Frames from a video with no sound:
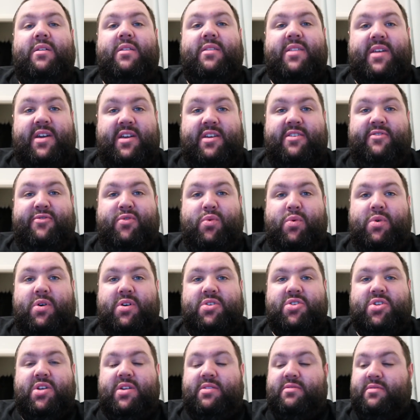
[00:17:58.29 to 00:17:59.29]
Thank you for
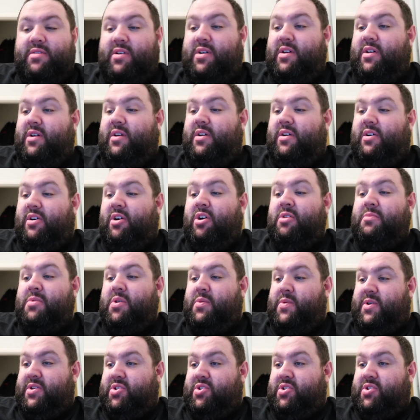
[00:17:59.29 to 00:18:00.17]
watching. I hope you